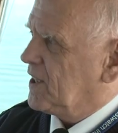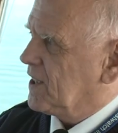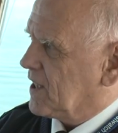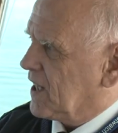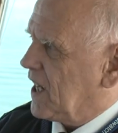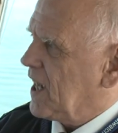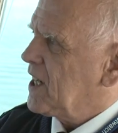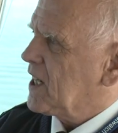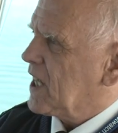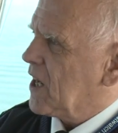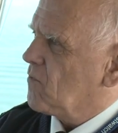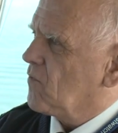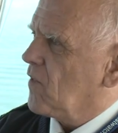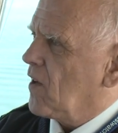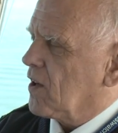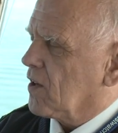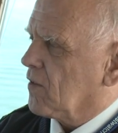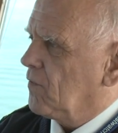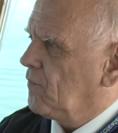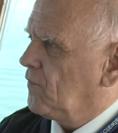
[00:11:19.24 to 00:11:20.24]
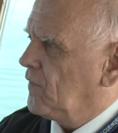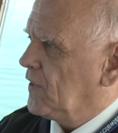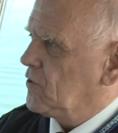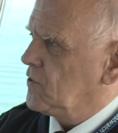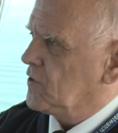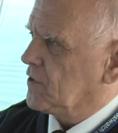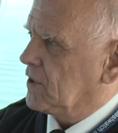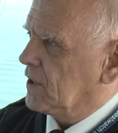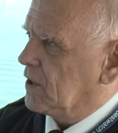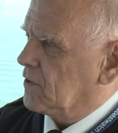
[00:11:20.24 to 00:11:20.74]
It can get very
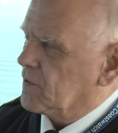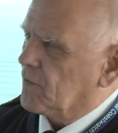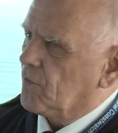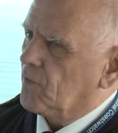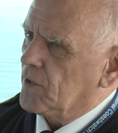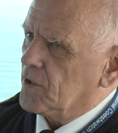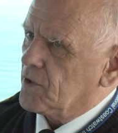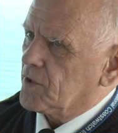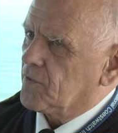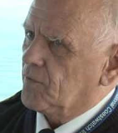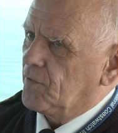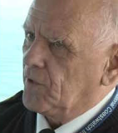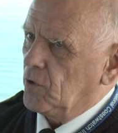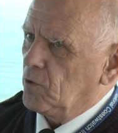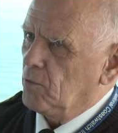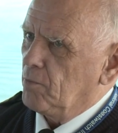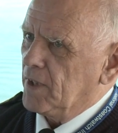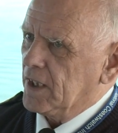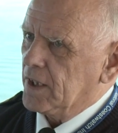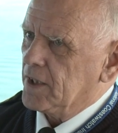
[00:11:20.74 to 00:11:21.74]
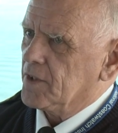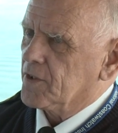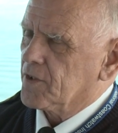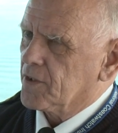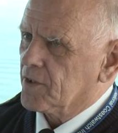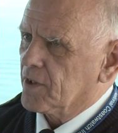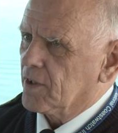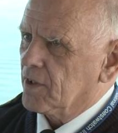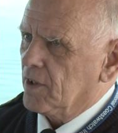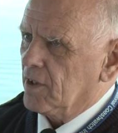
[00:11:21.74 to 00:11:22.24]
confusing those first few
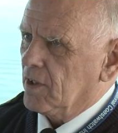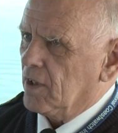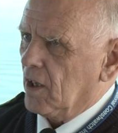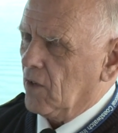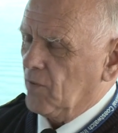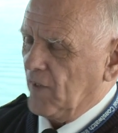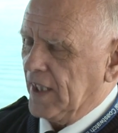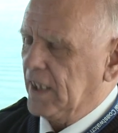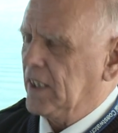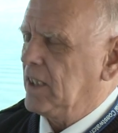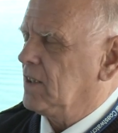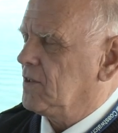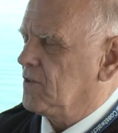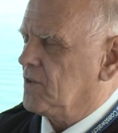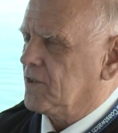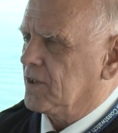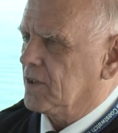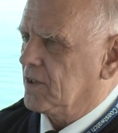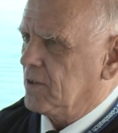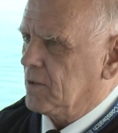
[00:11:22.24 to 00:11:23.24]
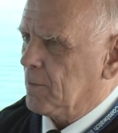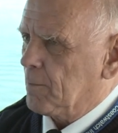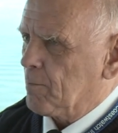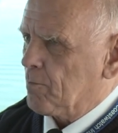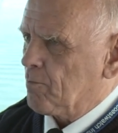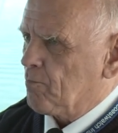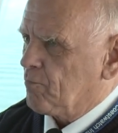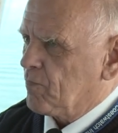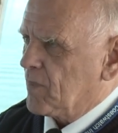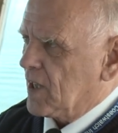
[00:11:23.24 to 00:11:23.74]
minutes of any incident.
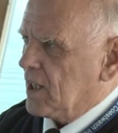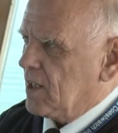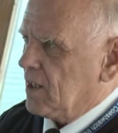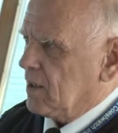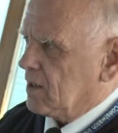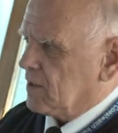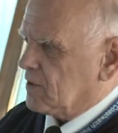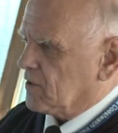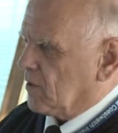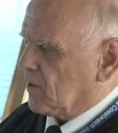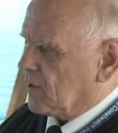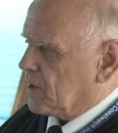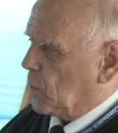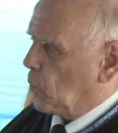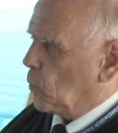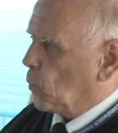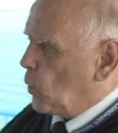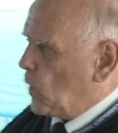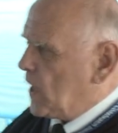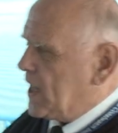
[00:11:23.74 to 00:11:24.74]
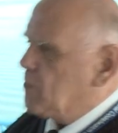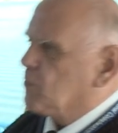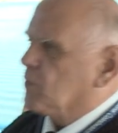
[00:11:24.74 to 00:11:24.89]
So I think we